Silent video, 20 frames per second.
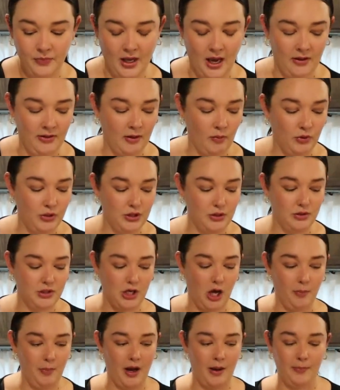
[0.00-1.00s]
And then we'll do
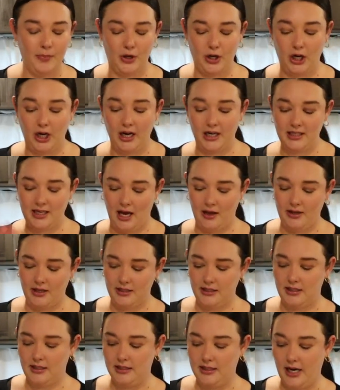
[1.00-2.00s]
salt, pepper,
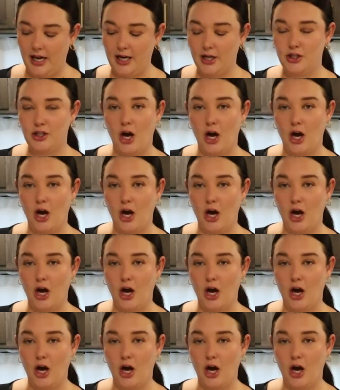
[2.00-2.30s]
Italian seasoning.